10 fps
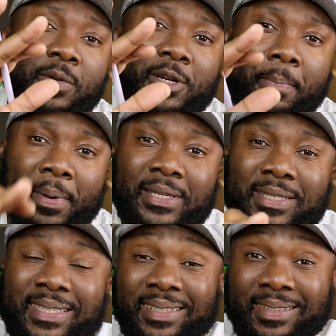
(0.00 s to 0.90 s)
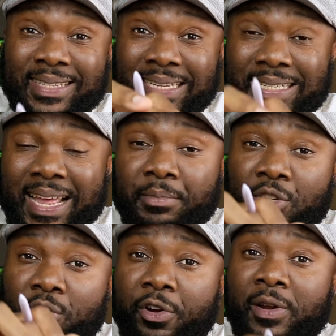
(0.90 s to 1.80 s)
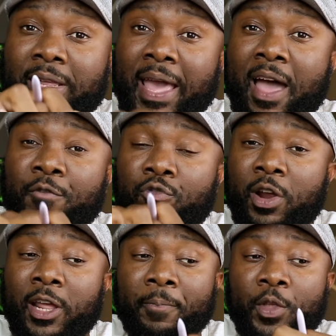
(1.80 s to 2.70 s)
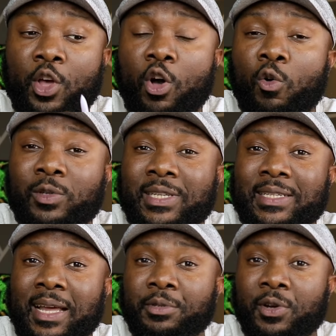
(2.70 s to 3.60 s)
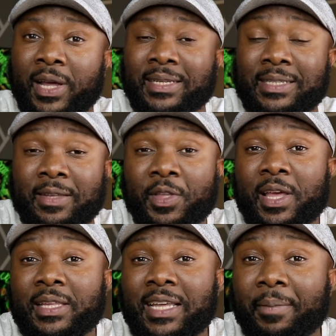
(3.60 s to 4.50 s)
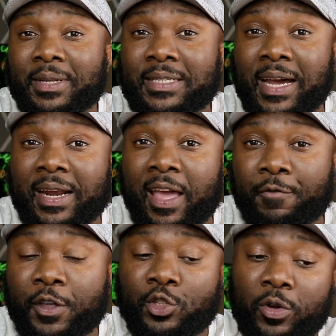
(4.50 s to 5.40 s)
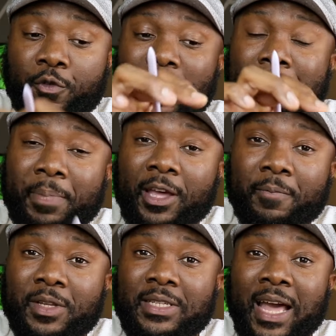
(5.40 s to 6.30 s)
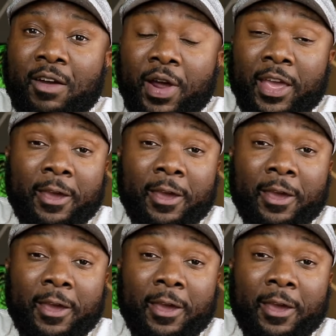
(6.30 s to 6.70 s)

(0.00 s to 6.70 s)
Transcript: some of the best deals that Samsung currently have running on the Samsung Galaxy Tab S9 FE. So if you can pick up this guy right